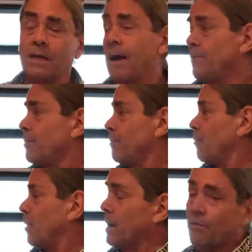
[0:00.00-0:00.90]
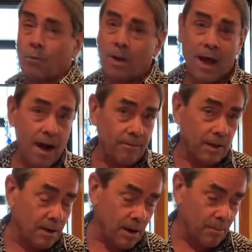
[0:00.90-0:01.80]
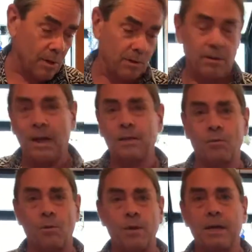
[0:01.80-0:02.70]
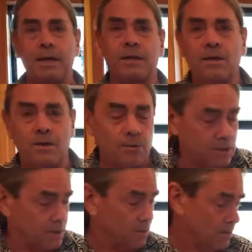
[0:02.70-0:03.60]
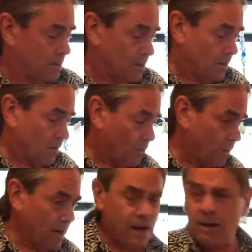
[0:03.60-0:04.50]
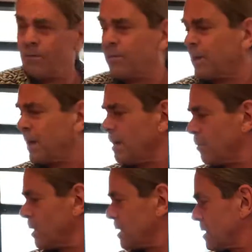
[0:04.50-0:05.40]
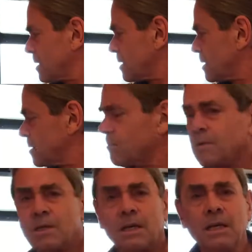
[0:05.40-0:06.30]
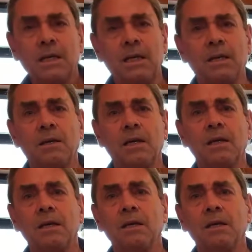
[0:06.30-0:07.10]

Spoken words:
have whatever we have in the cupboard, and that's what we get to use. So we have, what is this? Teeny...